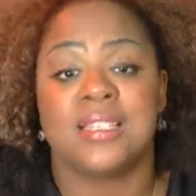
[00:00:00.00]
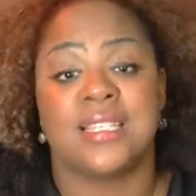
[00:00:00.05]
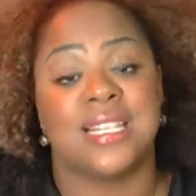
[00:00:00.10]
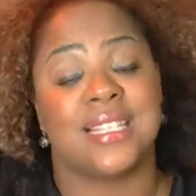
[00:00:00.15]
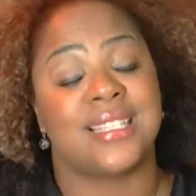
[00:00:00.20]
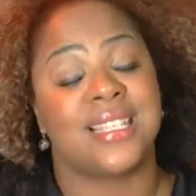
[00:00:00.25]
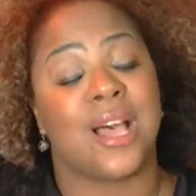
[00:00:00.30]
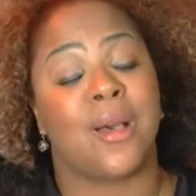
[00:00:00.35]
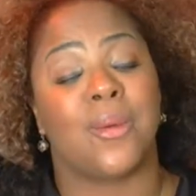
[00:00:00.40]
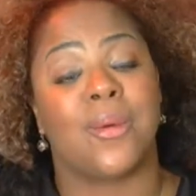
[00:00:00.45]

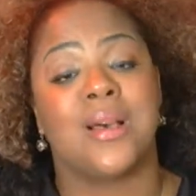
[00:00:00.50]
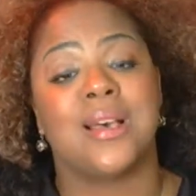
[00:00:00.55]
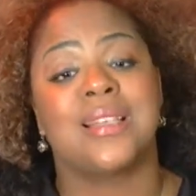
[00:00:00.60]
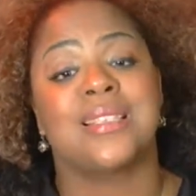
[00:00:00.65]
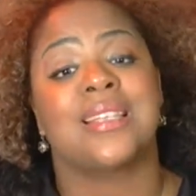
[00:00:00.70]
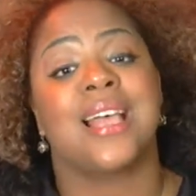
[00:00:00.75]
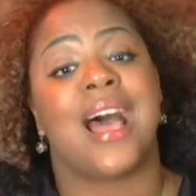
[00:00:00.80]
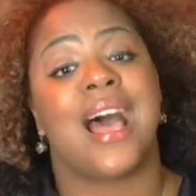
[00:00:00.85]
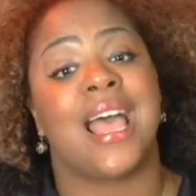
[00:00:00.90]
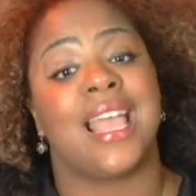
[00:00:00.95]
Since I
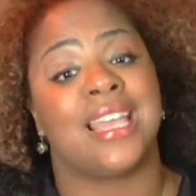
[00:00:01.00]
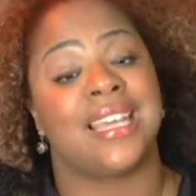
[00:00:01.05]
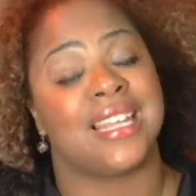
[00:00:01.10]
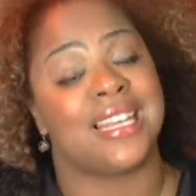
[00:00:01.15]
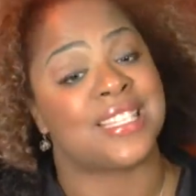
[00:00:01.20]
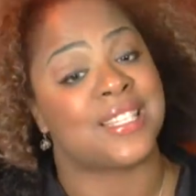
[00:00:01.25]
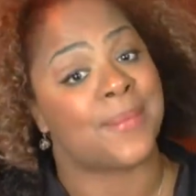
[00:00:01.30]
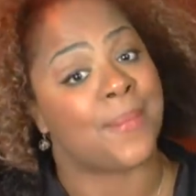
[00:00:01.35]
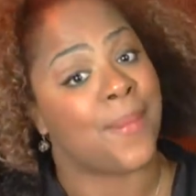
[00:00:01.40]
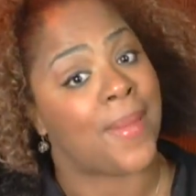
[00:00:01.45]
was
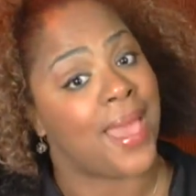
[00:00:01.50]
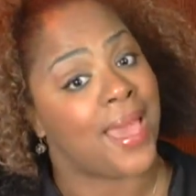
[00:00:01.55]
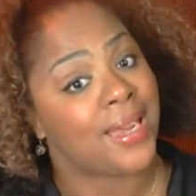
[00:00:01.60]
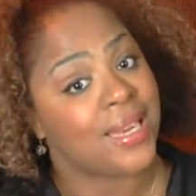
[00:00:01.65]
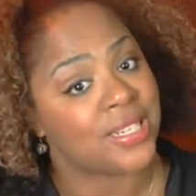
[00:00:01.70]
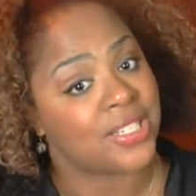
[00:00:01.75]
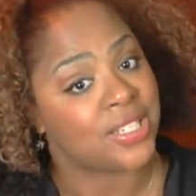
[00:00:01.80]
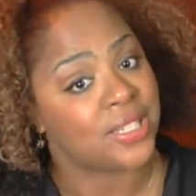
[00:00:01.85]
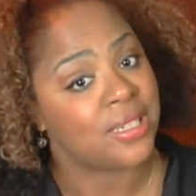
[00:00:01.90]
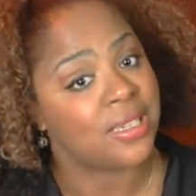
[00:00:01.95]
hired as a
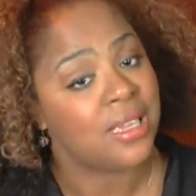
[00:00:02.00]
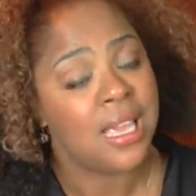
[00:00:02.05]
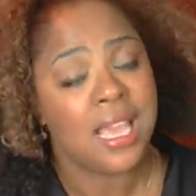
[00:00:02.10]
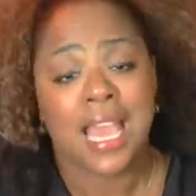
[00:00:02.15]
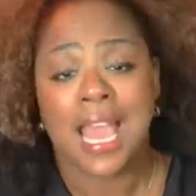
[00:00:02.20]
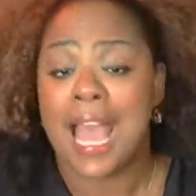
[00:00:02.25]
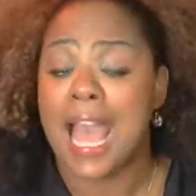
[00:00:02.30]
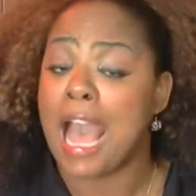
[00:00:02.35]
manager,